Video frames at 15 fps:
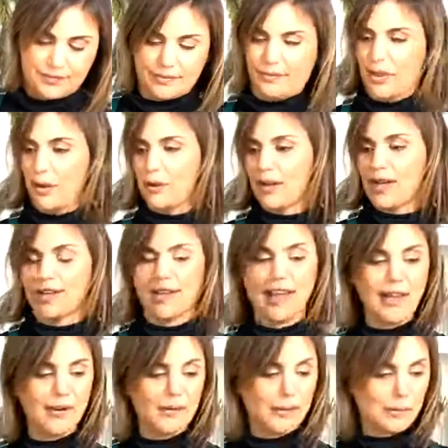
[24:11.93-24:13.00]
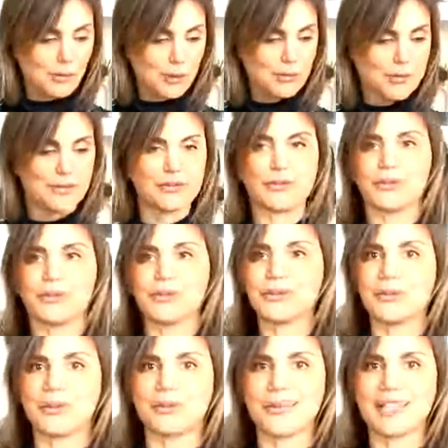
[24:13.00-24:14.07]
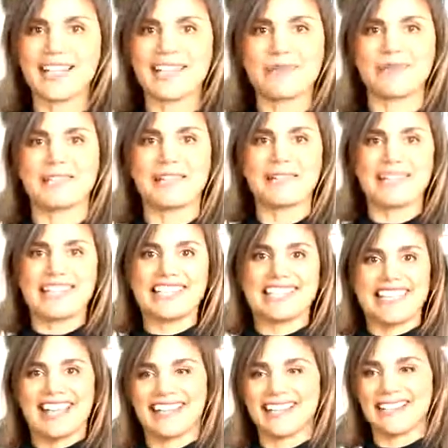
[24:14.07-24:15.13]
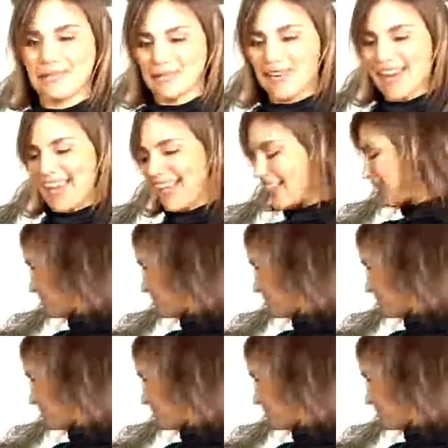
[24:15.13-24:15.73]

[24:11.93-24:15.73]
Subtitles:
Okay, now the moment of truth. We get to play with the Italian meringue.